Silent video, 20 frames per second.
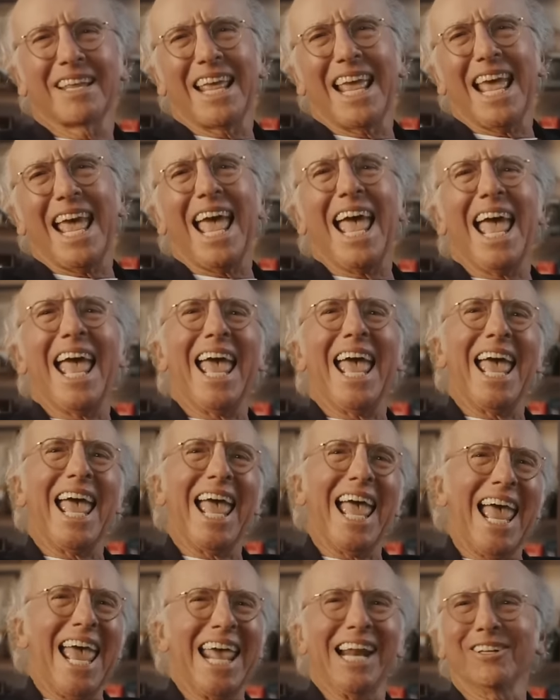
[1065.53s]

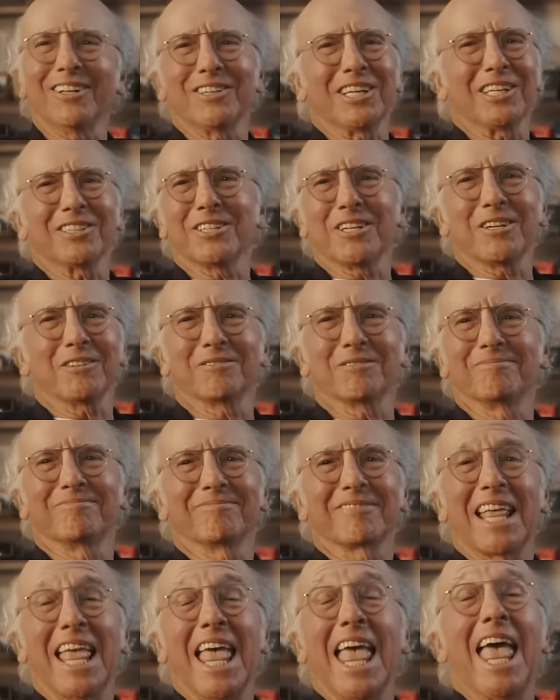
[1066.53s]
Yeah, I don't think so.
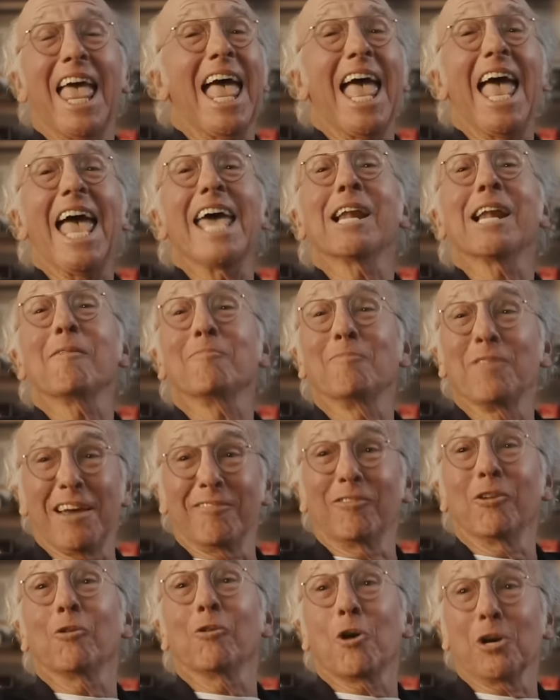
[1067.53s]
And I'm
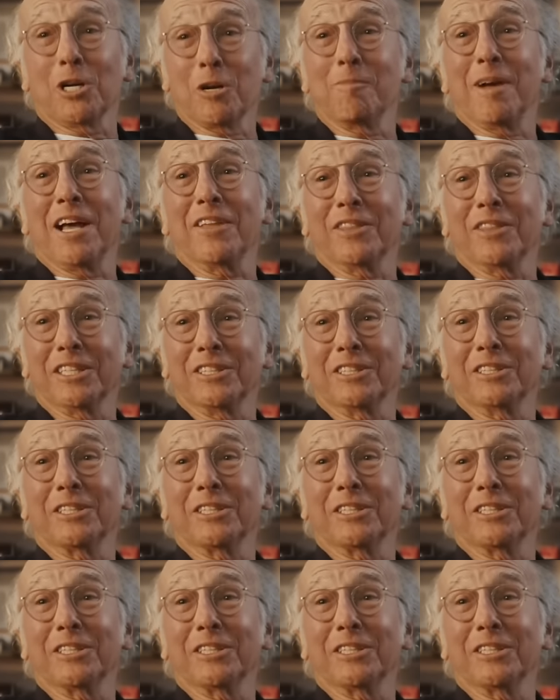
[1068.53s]
never wrong about this